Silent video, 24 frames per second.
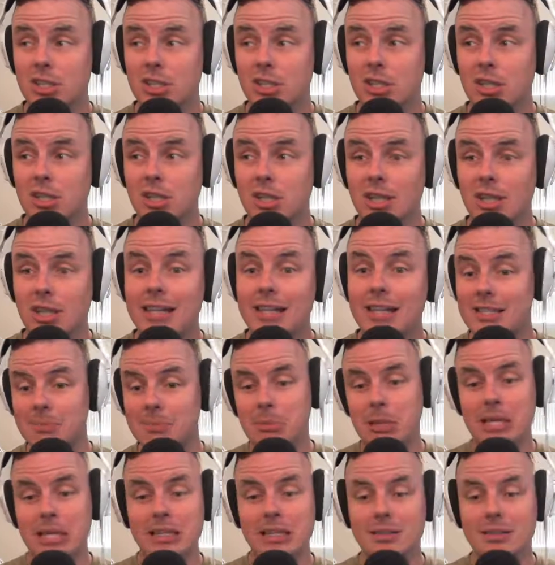light
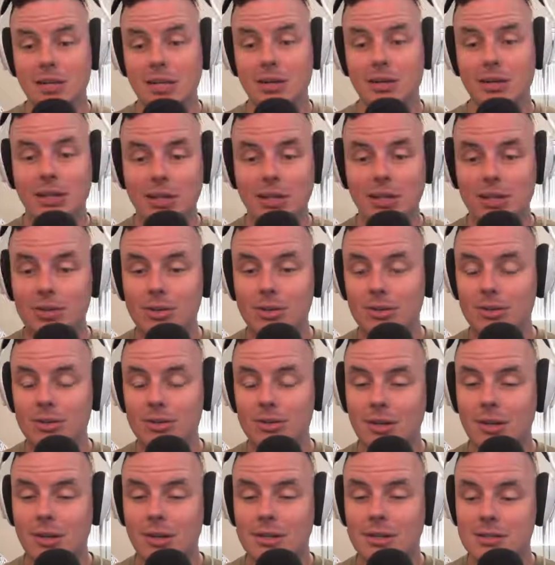speed, like
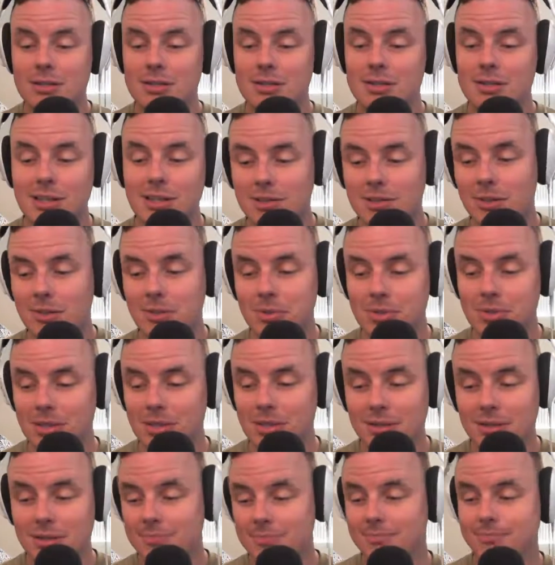you're 0
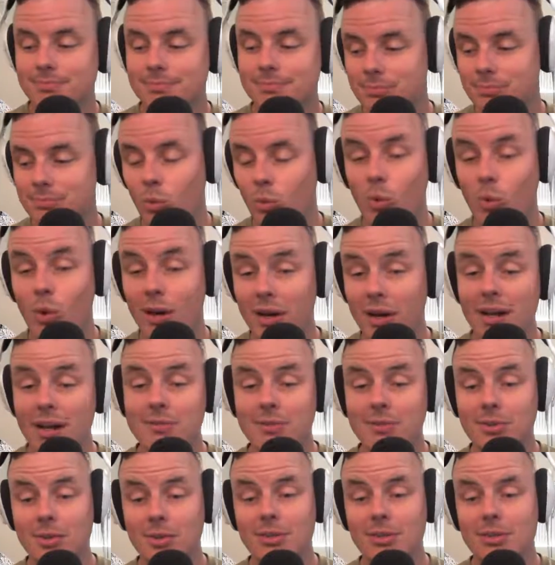to
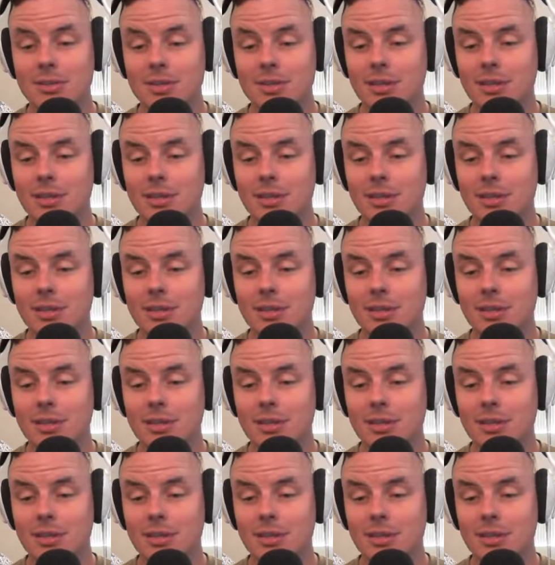whatever,